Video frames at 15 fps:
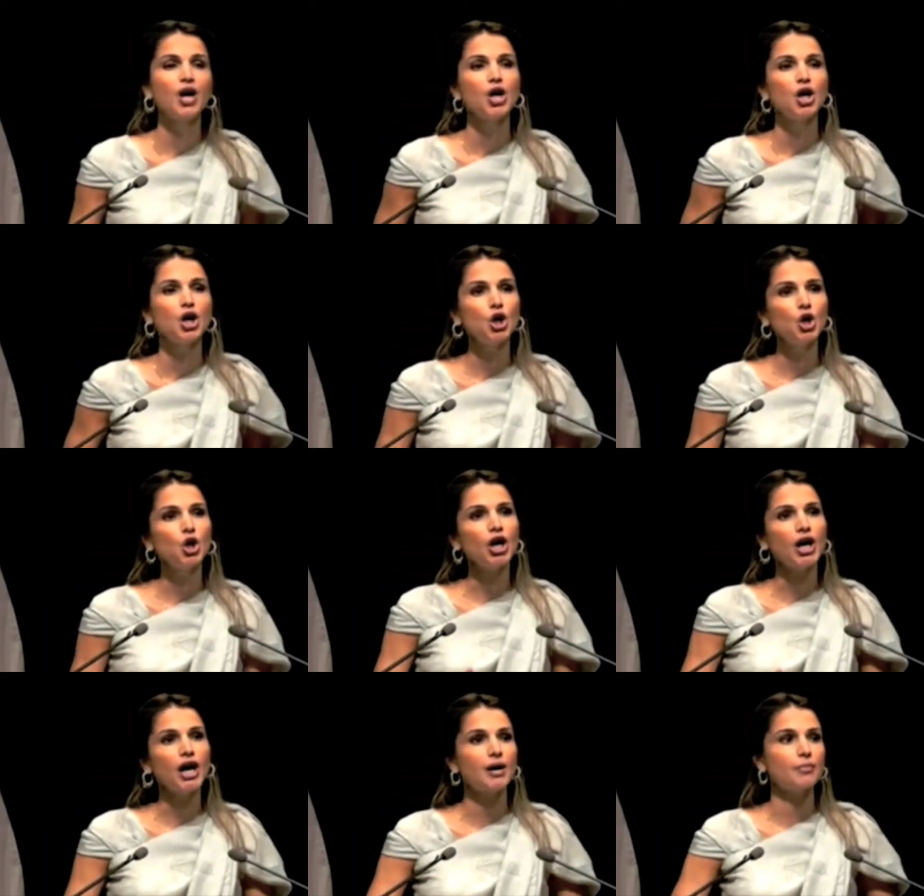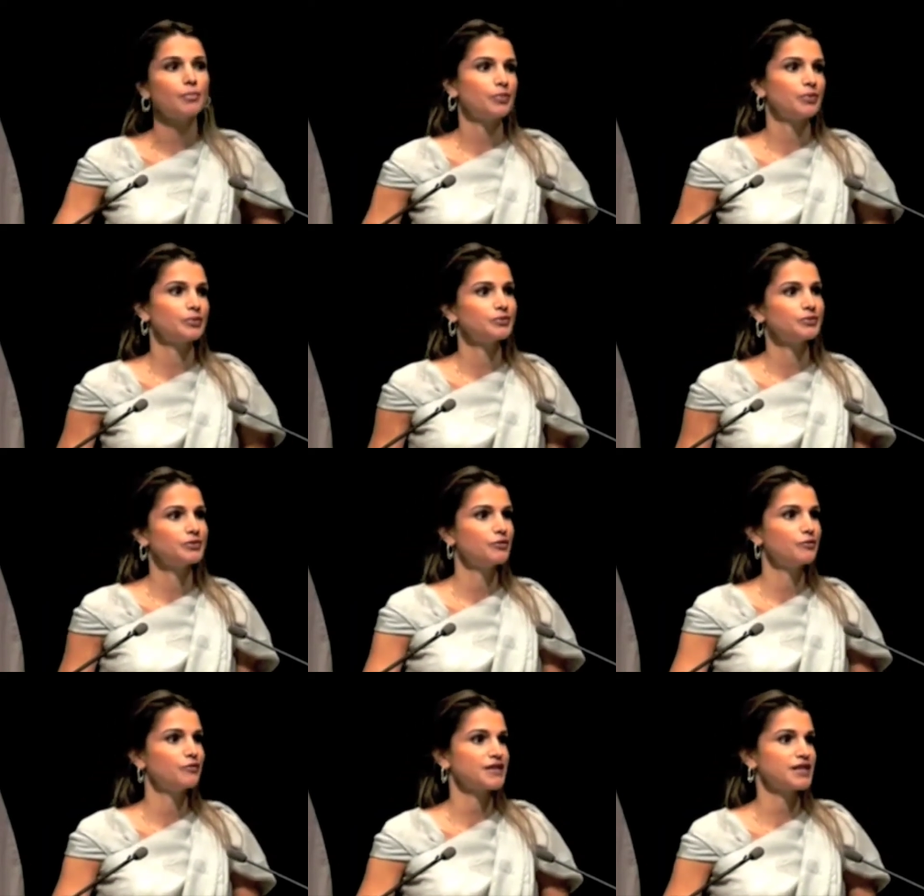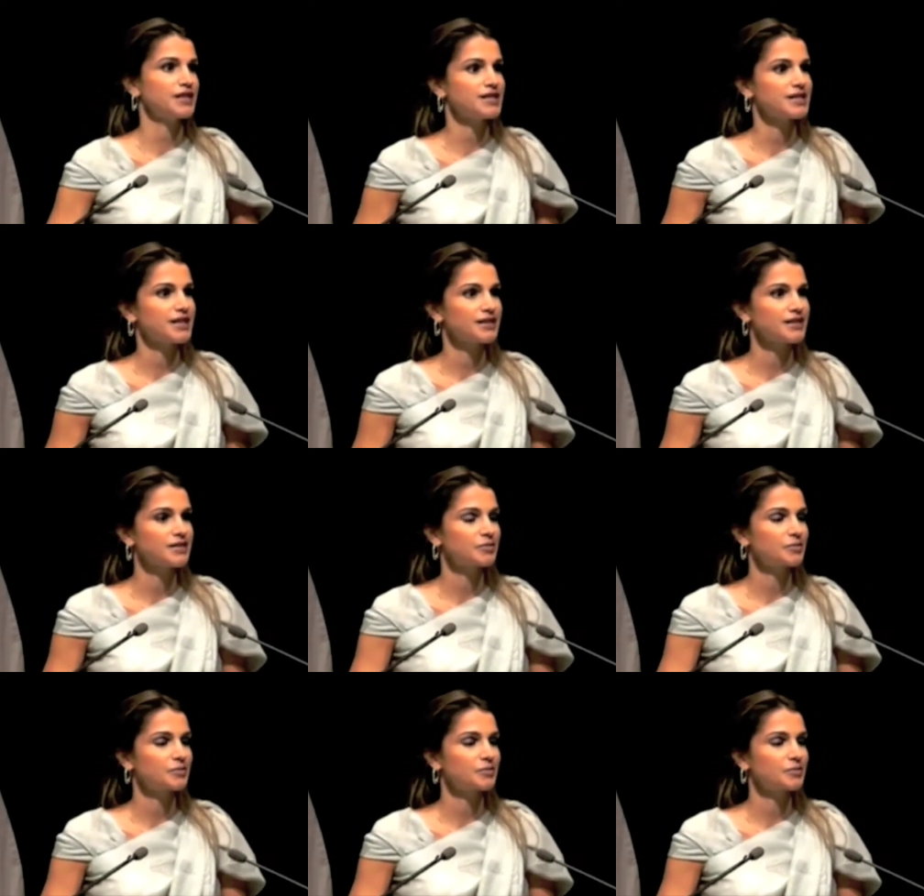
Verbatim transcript: Look up, Umfathi said.